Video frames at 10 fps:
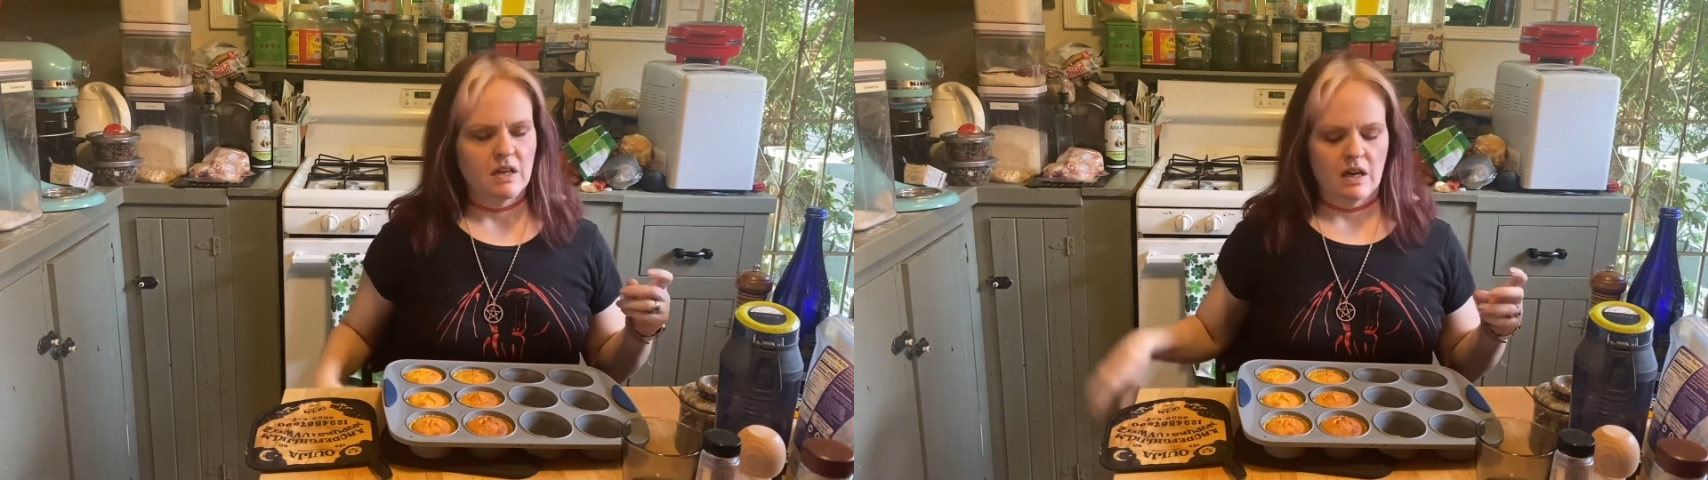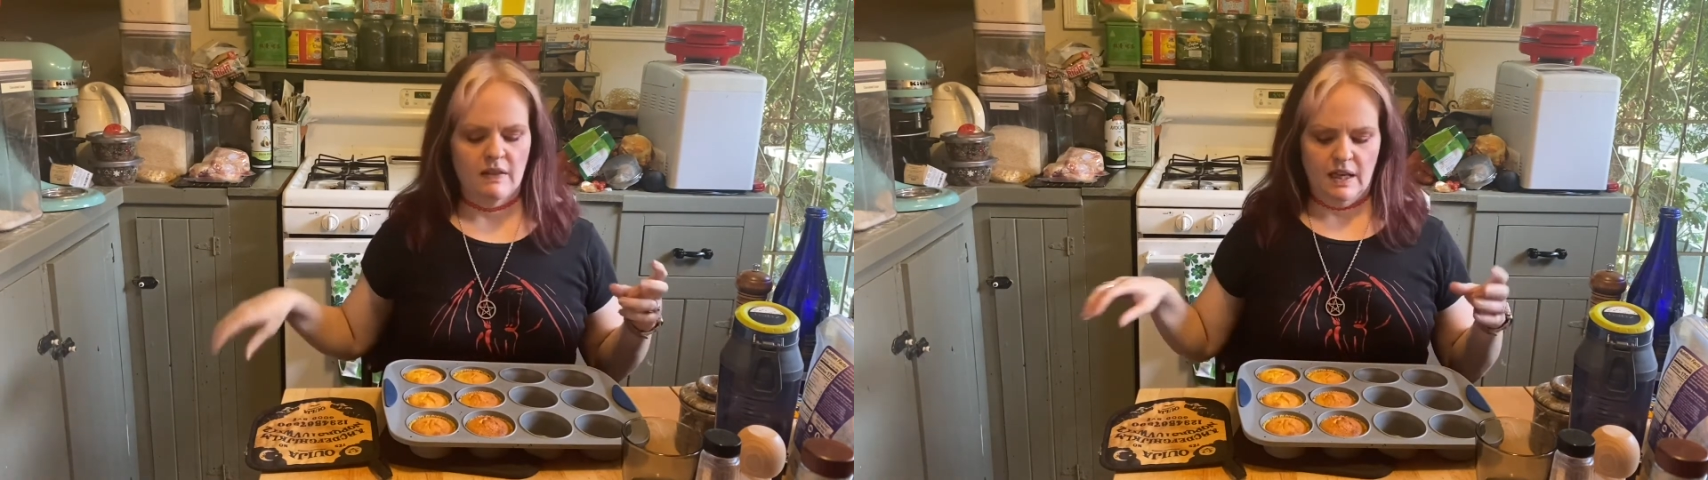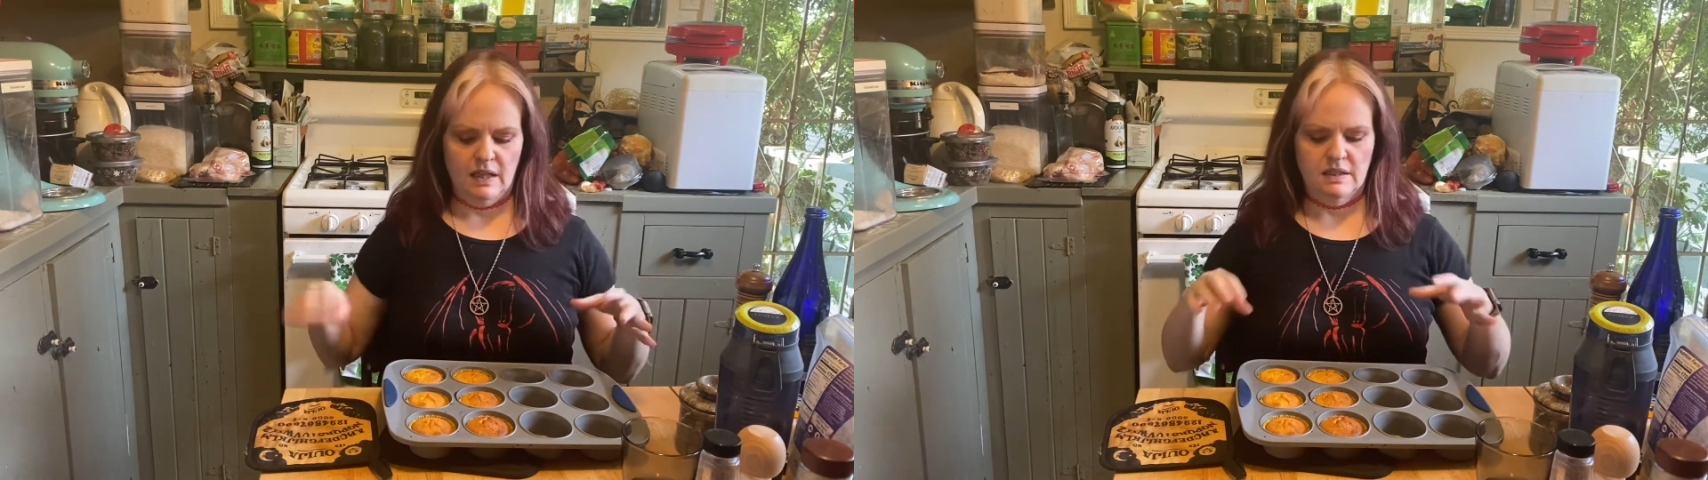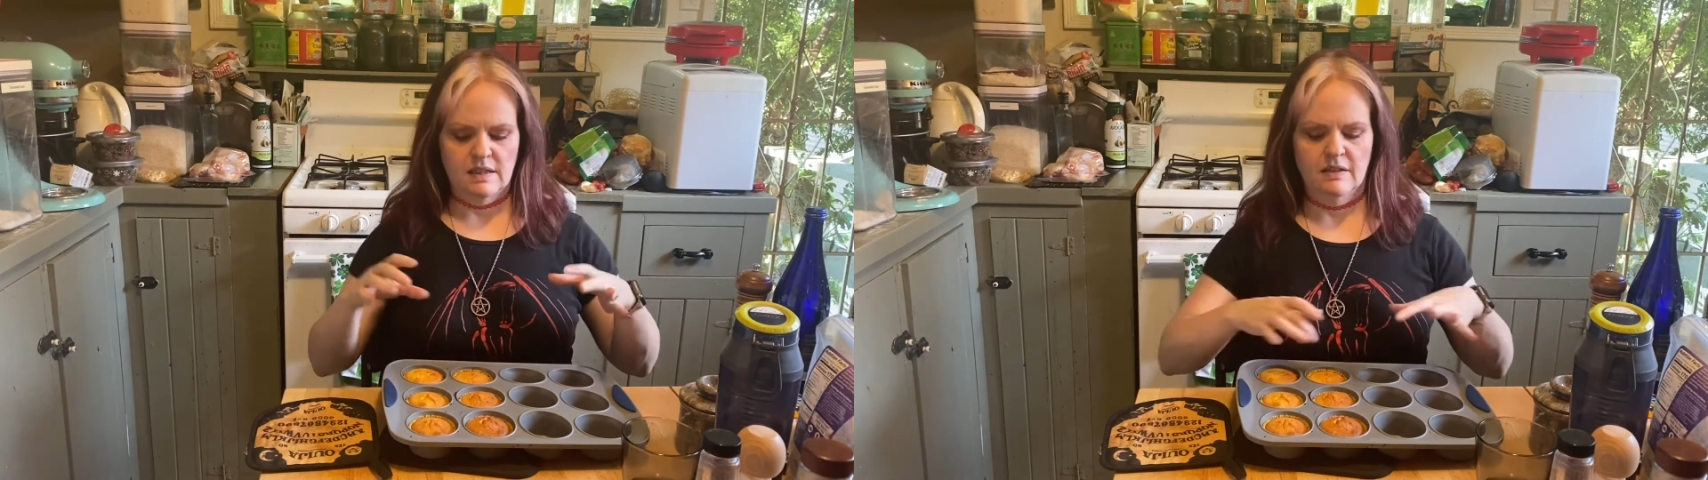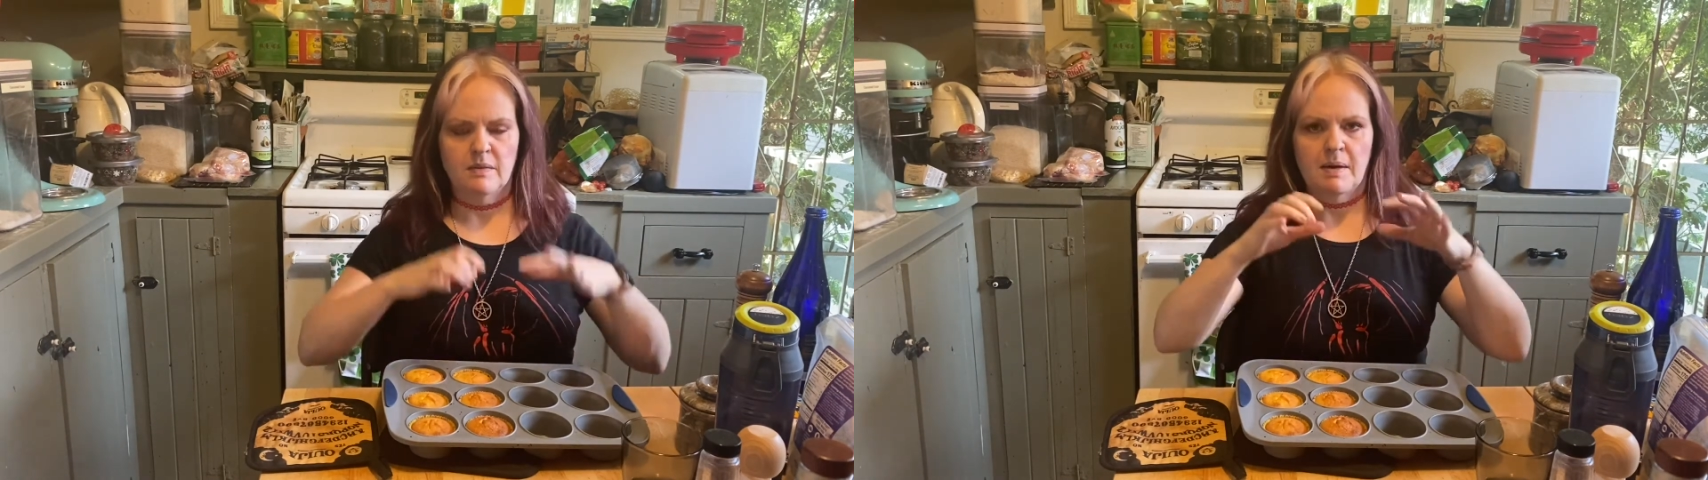and then
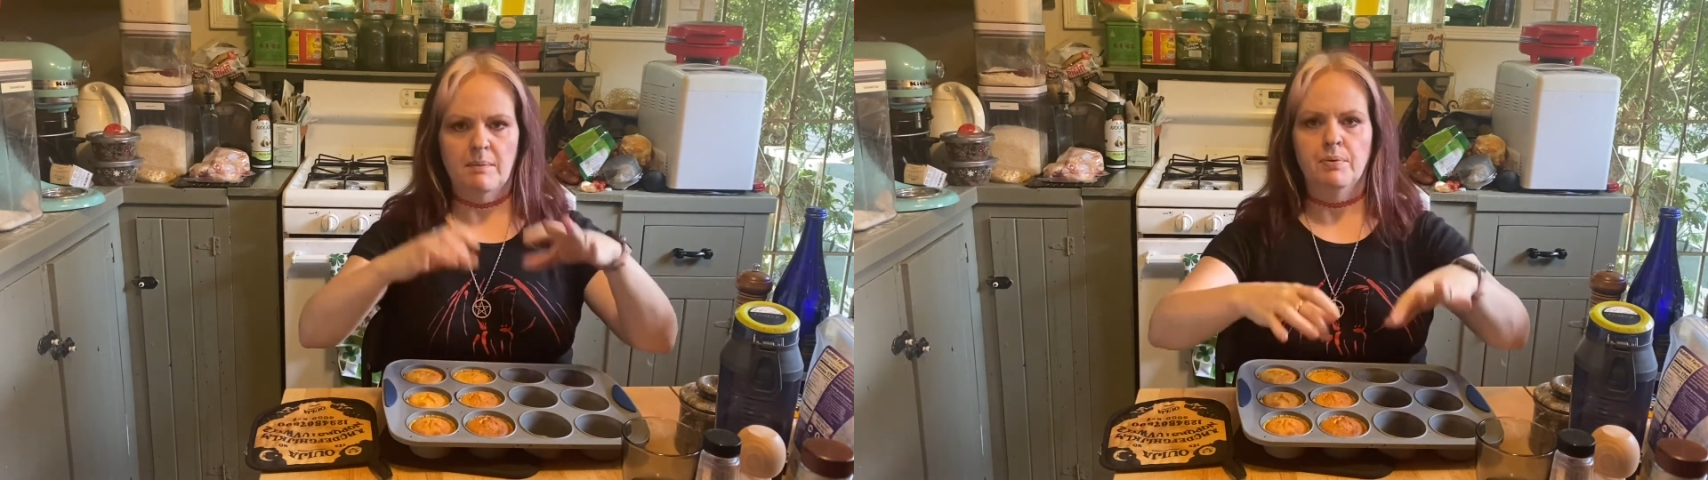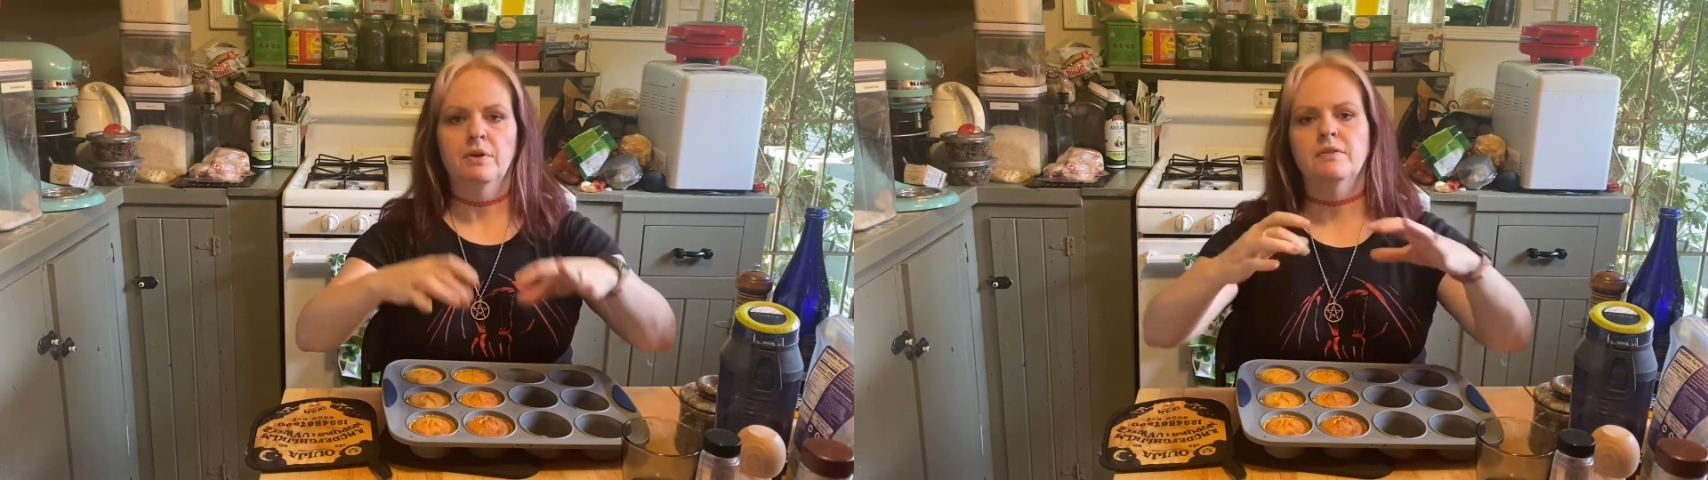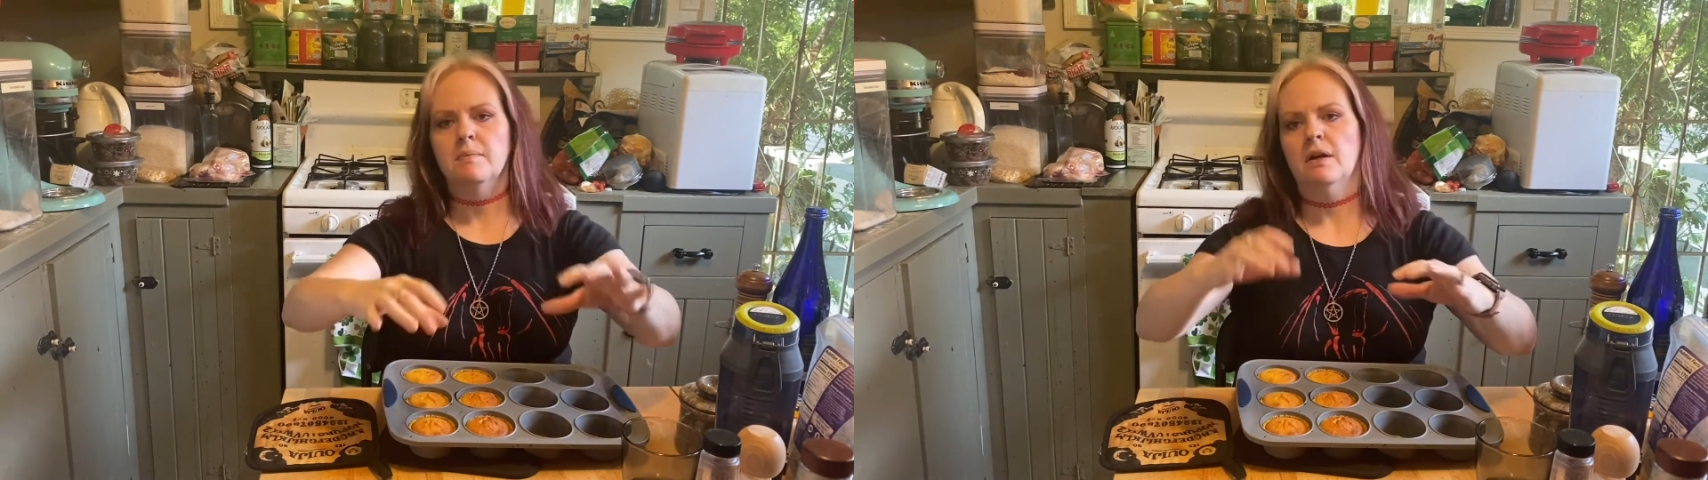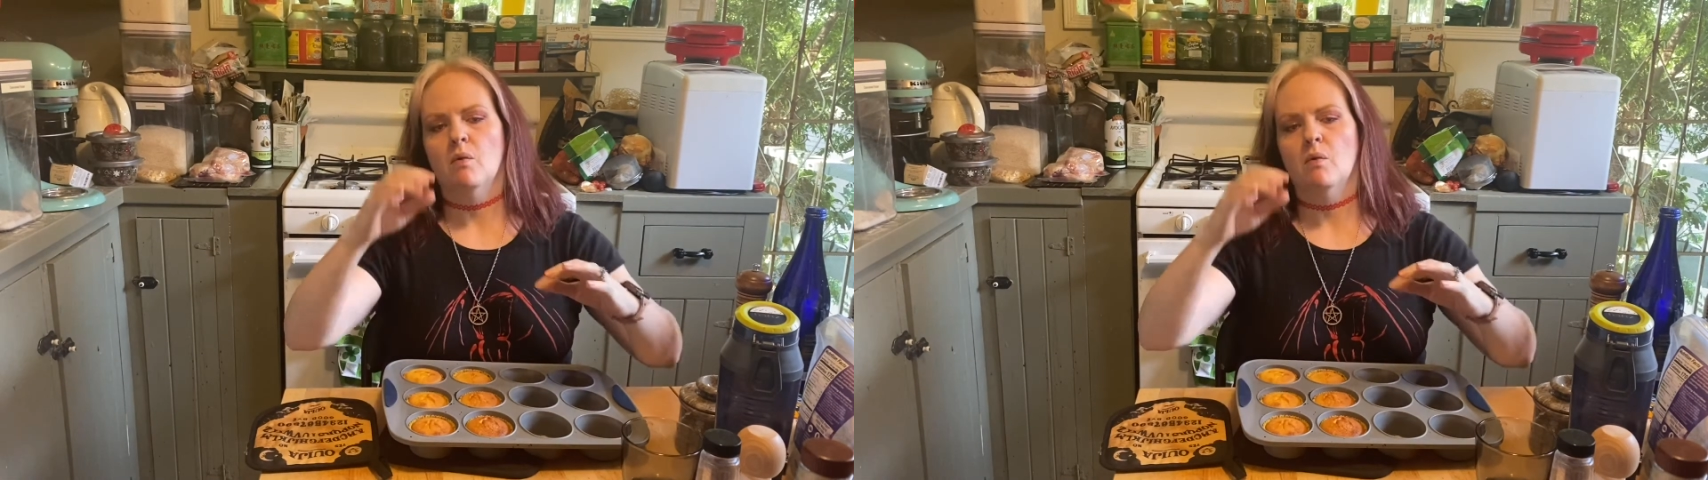take them out and put them on a